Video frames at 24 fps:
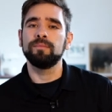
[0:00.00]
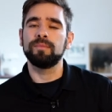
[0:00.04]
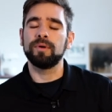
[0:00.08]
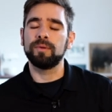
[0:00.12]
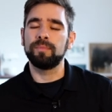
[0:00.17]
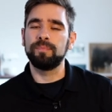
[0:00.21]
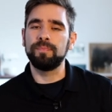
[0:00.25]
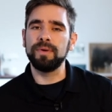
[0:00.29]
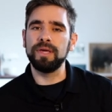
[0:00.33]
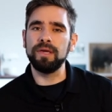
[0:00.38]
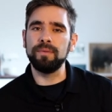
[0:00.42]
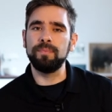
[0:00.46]

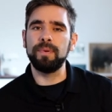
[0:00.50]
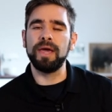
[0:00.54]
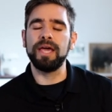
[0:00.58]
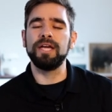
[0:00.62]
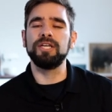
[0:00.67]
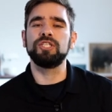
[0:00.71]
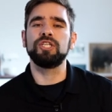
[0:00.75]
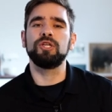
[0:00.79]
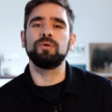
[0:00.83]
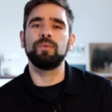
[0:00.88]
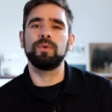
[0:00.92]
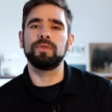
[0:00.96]
But be
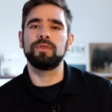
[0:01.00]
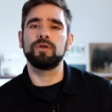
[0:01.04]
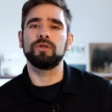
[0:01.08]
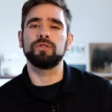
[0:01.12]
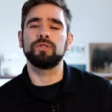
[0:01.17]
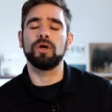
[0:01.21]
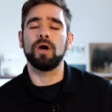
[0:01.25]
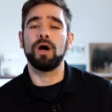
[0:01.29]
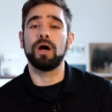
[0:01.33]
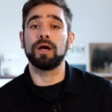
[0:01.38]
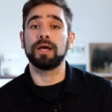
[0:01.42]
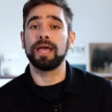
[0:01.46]
patient with
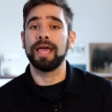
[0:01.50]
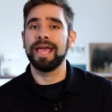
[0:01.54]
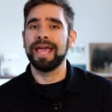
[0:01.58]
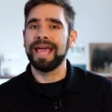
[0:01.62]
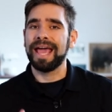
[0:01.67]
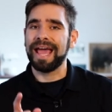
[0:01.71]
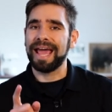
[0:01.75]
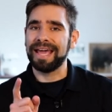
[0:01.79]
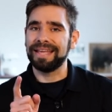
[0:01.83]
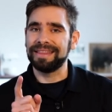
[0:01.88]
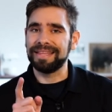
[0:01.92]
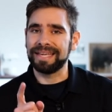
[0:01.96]
your dog,
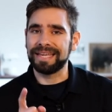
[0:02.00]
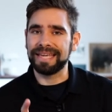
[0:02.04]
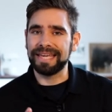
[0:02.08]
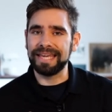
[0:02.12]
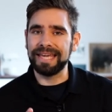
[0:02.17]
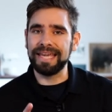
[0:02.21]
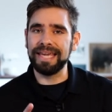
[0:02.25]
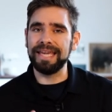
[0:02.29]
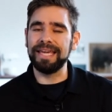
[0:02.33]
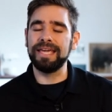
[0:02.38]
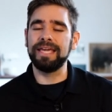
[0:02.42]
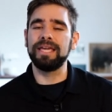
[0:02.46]
and the
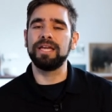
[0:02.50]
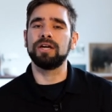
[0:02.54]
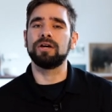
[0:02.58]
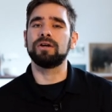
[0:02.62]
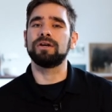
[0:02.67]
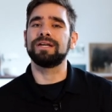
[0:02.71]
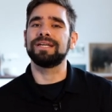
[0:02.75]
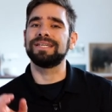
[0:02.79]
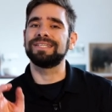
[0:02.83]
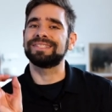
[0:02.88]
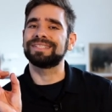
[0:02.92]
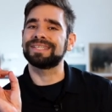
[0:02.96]
key
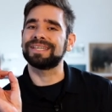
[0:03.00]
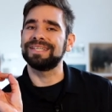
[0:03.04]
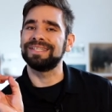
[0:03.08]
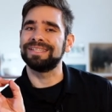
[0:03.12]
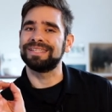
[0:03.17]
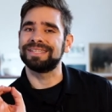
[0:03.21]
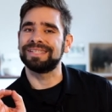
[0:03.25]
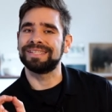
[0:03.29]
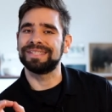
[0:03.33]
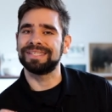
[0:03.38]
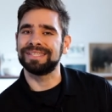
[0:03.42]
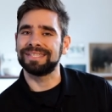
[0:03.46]
here is
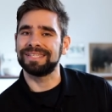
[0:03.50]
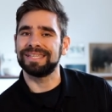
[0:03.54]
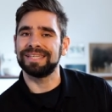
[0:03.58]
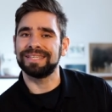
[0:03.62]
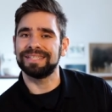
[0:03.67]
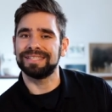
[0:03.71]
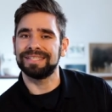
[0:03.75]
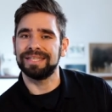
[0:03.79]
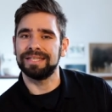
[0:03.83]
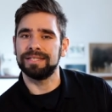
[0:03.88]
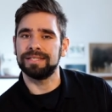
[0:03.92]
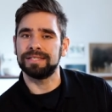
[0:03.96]

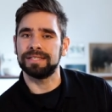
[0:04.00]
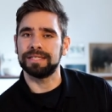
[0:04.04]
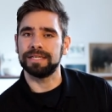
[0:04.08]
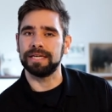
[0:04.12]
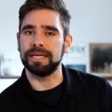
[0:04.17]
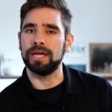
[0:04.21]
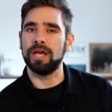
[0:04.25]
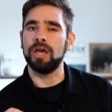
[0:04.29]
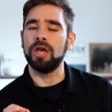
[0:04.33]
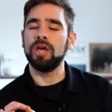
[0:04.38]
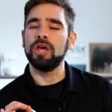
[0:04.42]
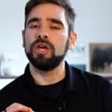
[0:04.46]

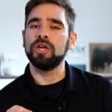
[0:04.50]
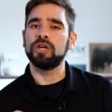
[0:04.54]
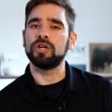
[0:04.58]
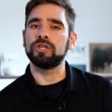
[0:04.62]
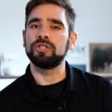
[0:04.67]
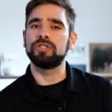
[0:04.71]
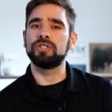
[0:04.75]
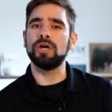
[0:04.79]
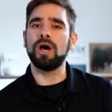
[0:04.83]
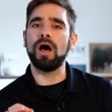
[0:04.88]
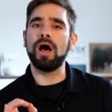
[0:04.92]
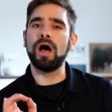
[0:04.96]
consistency.
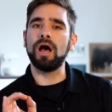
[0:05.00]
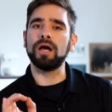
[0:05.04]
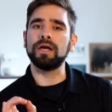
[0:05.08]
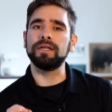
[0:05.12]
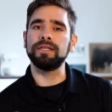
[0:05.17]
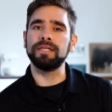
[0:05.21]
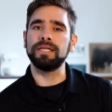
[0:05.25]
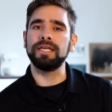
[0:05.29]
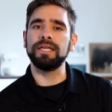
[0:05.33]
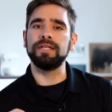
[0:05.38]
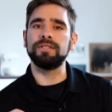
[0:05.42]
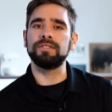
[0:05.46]
Your
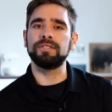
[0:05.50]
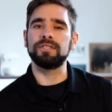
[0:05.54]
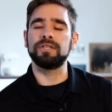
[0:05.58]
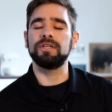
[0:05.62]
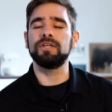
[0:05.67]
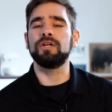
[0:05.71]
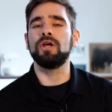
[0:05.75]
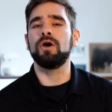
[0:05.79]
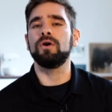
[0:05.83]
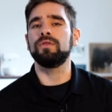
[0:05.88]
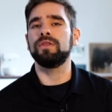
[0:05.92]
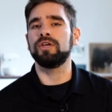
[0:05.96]
dog needs
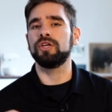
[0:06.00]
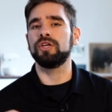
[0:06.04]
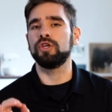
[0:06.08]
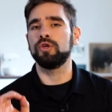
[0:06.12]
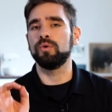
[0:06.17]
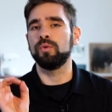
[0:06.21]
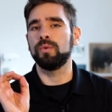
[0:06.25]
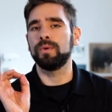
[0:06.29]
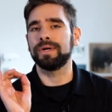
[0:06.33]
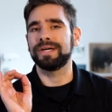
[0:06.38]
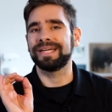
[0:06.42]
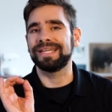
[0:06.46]
to know that
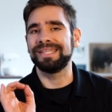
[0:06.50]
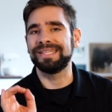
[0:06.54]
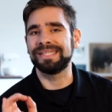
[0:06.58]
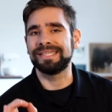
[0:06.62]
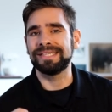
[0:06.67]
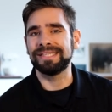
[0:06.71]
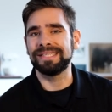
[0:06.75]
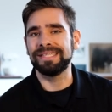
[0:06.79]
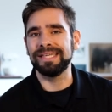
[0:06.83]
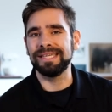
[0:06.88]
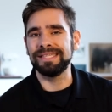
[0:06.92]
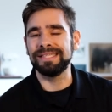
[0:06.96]
you will
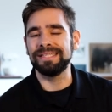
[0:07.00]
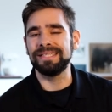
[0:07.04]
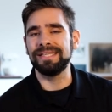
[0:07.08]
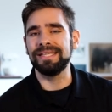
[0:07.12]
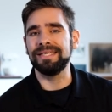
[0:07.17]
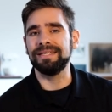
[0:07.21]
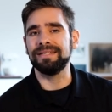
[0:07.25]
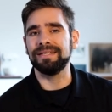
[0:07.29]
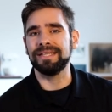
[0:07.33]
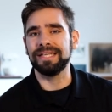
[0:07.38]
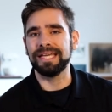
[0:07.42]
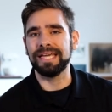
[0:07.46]

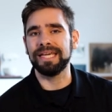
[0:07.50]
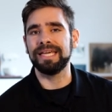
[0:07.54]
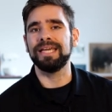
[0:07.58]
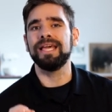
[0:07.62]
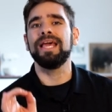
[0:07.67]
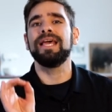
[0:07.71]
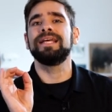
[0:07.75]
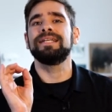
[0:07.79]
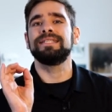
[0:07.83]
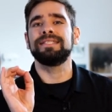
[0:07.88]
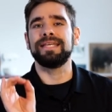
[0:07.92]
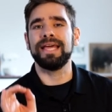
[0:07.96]
consistently
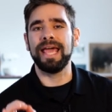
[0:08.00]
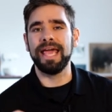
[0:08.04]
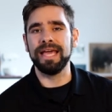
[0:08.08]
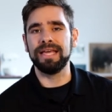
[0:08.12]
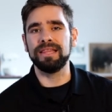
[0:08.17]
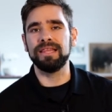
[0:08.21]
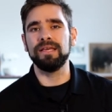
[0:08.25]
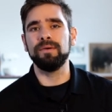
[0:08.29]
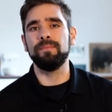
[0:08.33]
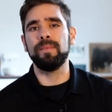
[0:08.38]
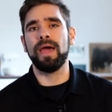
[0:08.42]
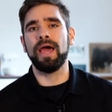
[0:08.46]

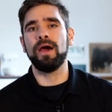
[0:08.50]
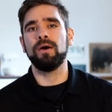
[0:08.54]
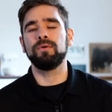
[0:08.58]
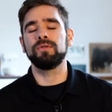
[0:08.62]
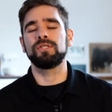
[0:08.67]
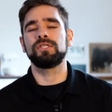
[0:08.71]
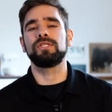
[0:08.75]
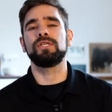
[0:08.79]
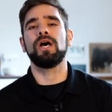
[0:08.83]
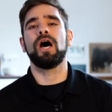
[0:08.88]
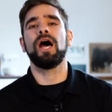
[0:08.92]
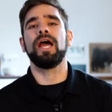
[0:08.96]
take them
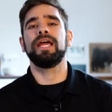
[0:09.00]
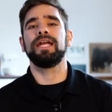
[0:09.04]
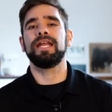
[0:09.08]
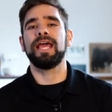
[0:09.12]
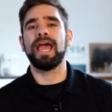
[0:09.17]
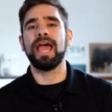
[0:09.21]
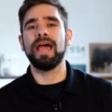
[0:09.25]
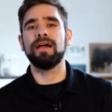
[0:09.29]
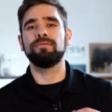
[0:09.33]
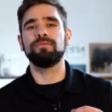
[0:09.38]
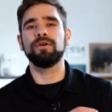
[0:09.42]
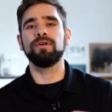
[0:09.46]
outside
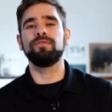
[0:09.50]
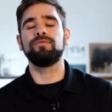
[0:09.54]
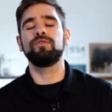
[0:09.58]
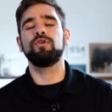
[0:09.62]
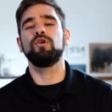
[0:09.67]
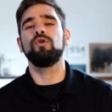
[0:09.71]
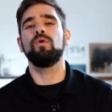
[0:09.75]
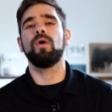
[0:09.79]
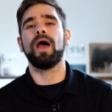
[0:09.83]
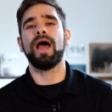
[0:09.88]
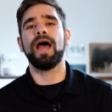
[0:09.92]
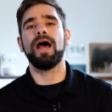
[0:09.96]
every
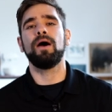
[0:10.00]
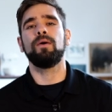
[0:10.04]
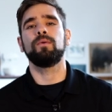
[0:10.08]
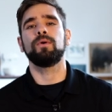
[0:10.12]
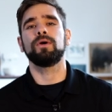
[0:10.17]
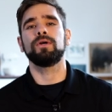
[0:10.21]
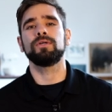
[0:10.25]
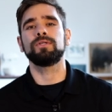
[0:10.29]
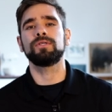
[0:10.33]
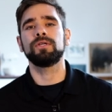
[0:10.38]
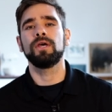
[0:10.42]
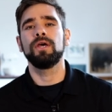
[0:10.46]
few
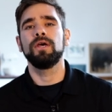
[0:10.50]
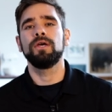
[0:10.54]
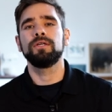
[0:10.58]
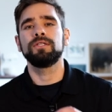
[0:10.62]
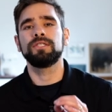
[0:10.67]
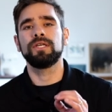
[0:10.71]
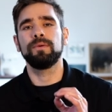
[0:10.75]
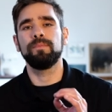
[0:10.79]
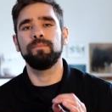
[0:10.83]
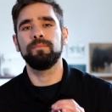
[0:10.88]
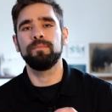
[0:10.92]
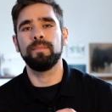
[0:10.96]
hours
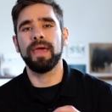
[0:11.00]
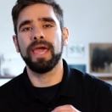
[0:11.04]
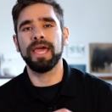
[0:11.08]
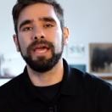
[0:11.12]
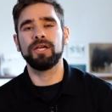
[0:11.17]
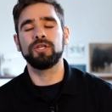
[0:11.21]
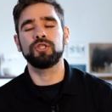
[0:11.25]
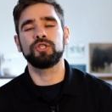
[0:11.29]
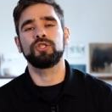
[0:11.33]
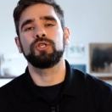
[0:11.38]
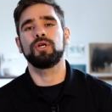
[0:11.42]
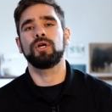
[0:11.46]
to
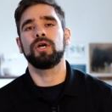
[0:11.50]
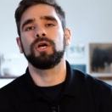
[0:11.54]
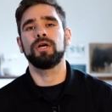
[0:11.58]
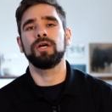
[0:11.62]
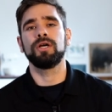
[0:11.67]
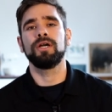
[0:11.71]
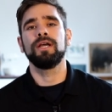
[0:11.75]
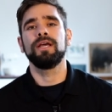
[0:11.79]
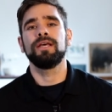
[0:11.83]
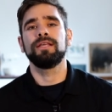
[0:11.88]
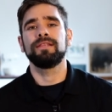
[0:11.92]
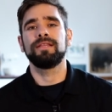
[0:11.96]
make
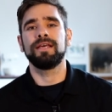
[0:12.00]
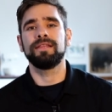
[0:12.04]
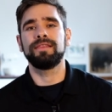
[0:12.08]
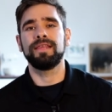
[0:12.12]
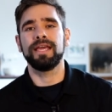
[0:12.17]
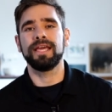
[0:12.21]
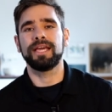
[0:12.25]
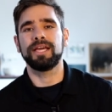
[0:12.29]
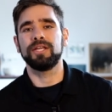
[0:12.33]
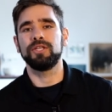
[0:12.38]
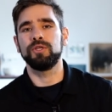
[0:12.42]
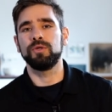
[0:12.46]
sure that
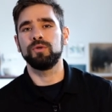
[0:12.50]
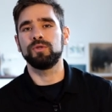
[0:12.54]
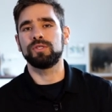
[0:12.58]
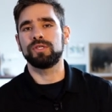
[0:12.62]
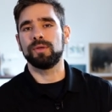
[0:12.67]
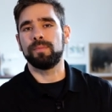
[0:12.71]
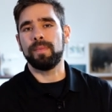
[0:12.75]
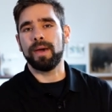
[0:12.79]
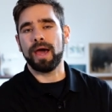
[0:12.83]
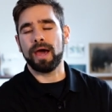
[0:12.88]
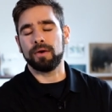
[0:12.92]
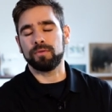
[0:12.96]
they can use
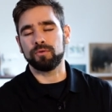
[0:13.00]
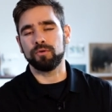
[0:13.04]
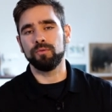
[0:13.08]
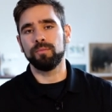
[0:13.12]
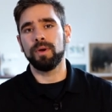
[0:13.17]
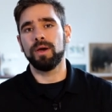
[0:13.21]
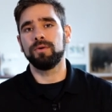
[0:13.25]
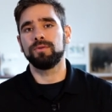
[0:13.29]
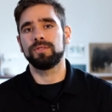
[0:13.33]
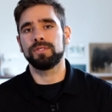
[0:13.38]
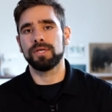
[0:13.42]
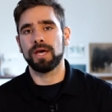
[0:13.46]
the
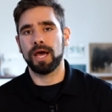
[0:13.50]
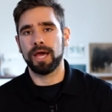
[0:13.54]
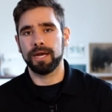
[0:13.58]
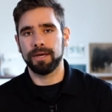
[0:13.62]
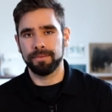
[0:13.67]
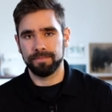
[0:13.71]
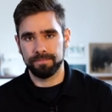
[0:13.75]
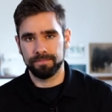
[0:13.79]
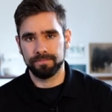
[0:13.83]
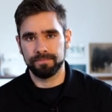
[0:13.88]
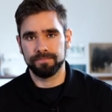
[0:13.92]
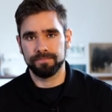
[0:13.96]
bathroom outside.